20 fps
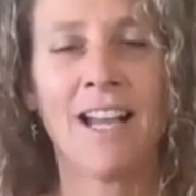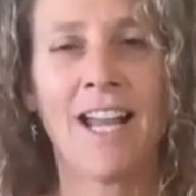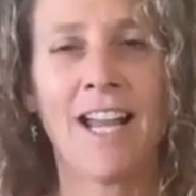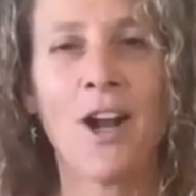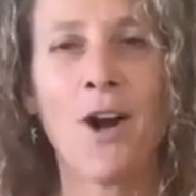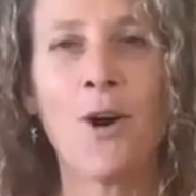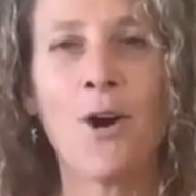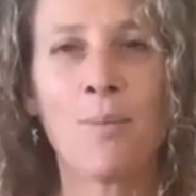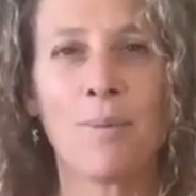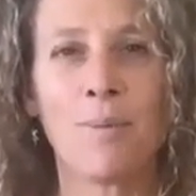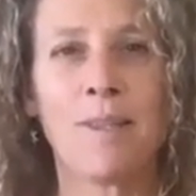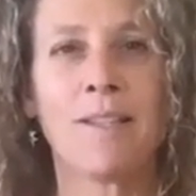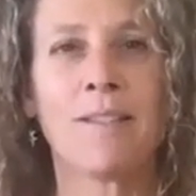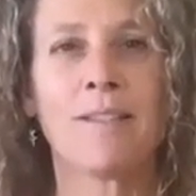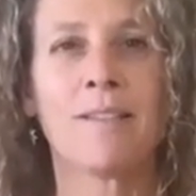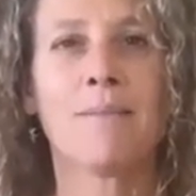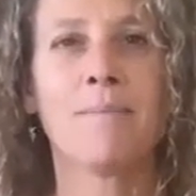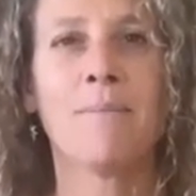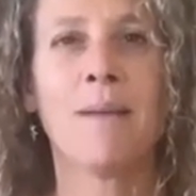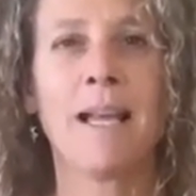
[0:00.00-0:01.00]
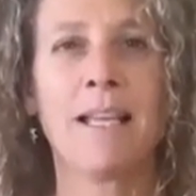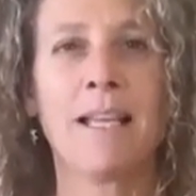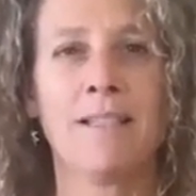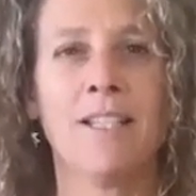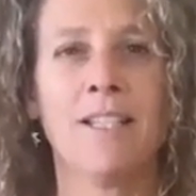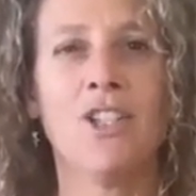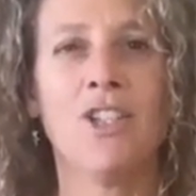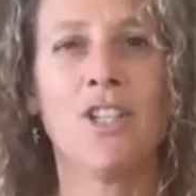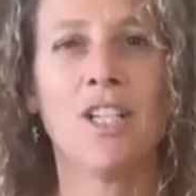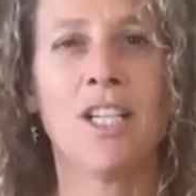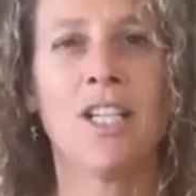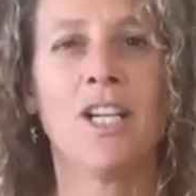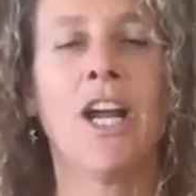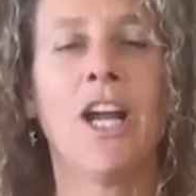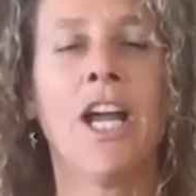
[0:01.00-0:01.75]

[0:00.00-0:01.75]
I hope this message here